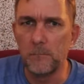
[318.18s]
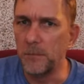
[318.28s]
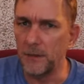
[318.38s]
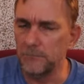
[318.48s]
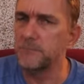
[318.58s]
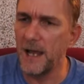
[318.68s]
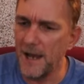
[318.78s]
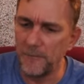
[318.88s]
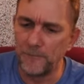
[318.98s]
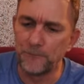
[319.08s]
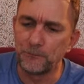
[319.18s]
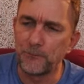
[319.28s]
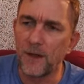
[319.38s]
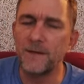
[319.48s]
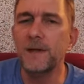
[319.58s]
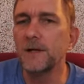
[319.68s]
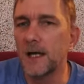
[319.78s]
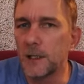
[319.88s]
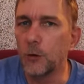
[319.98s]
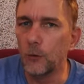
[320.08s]
But yeah, they even
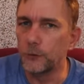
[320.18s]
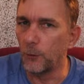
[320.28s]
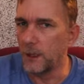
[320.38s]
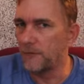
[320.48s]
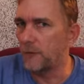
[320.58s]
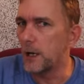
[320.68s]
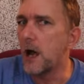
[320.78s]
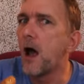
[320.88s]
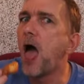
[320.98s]
got a gold toilet for you.